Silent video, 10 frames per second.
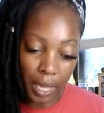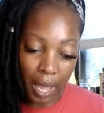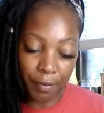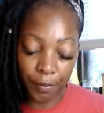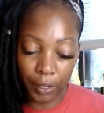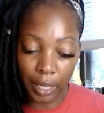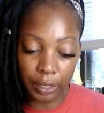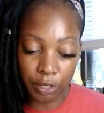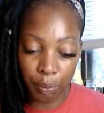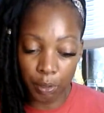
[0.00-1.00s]
I feel like
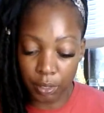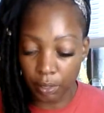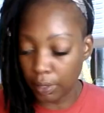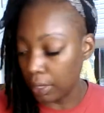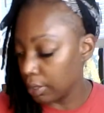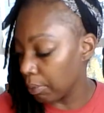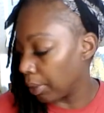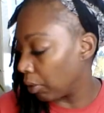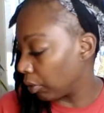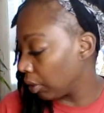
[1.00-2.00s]
this person thinks
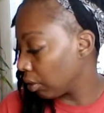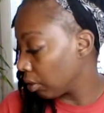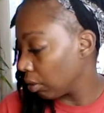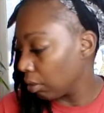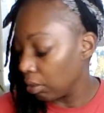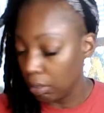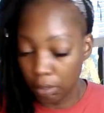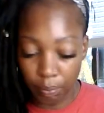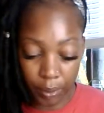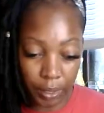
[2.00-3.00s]
about it,
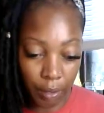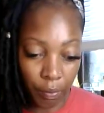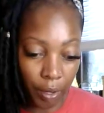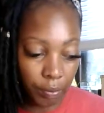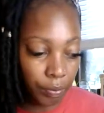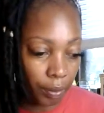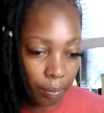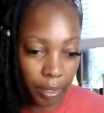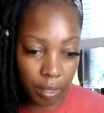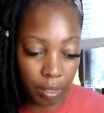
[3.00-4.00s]
but they run from
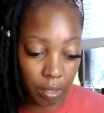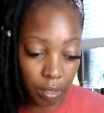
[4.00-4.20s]
it.